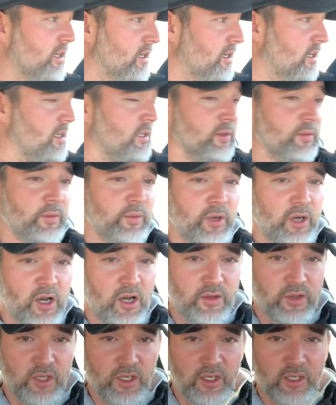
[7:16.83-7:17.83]

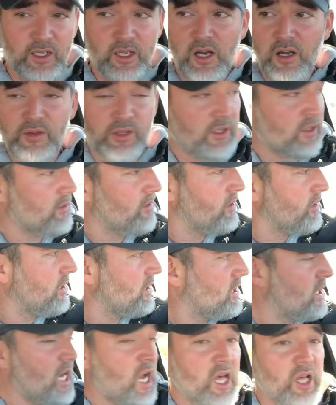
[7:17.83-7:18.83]
on the
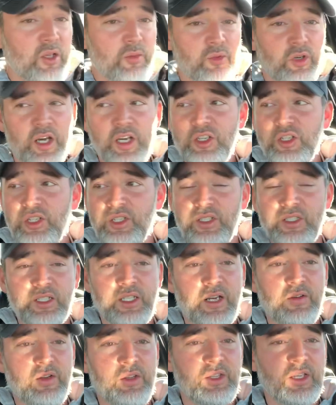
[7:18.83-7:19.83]
calibrations
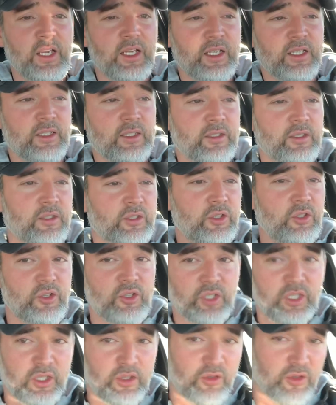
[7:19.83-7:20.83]
and everything, and
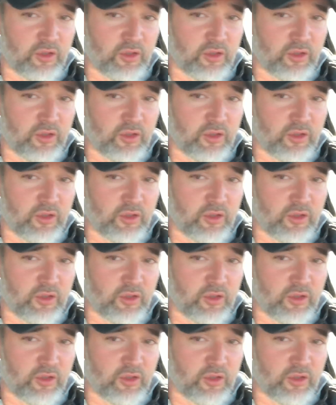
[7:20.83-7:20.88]
usually